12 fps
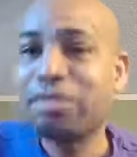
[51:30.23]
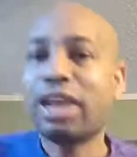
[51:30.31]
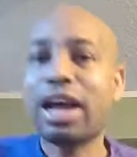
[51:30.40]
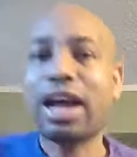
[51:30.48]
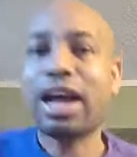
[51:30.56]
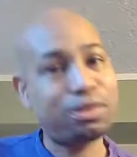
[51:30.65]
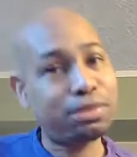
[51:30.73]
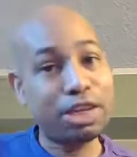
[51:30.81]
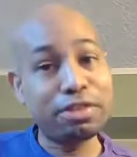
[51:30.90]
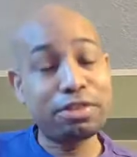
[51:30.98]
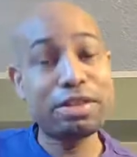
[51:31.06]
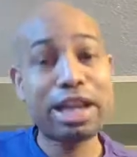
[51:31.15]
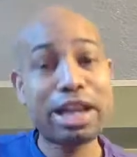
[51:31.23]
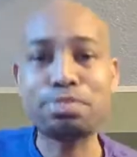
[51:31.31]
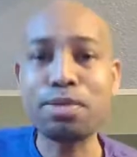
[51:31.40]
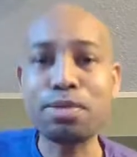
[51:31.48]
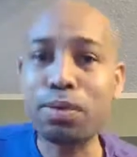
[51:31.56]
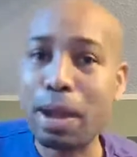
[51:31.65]
I'm gonna give him that
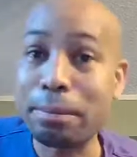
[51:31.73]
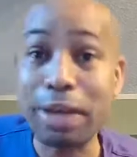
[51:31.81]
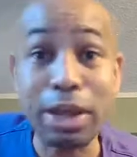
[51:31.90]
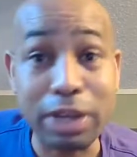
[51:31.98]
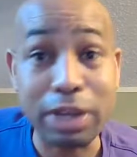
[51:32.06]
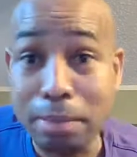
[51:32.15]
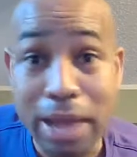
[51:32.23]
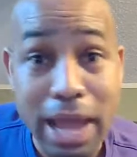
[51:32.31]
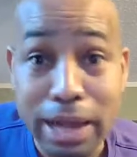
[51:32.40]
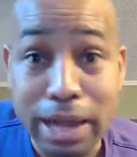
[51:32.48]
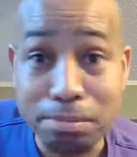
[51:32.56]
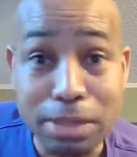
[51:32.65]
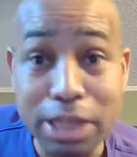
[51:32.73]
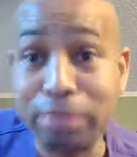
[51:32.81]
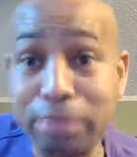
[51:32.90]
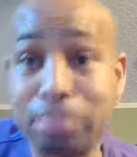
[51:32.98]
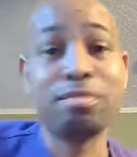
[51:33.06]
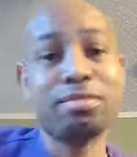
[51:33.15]
smoke. I mean, he mad at me.
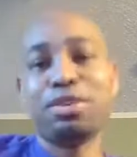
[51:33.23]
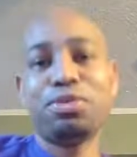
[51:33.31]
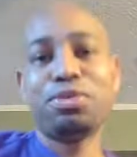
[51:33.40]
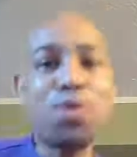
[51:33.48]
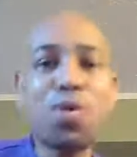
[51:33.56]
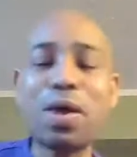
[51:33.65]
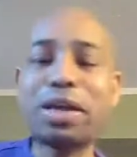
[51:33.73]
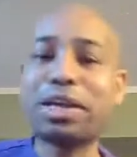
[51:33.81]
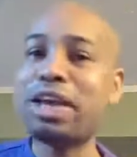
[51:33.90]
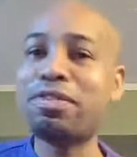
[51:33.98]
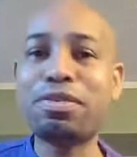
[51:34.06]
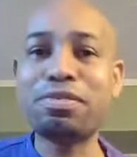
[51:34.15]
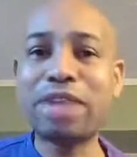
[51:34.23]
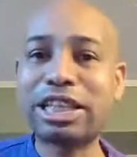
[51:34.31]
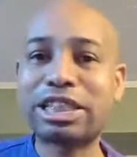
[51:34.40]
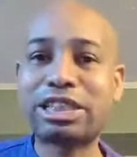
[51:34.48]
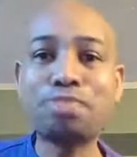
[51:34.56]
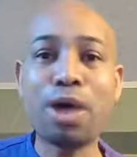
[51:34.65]
Ooh, I gave him that
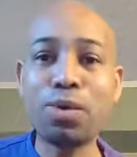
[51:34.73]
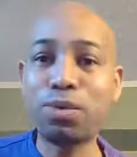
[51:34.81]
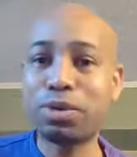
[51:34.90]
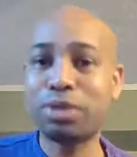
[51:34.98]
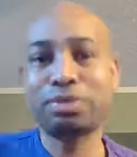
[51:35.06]
smoke.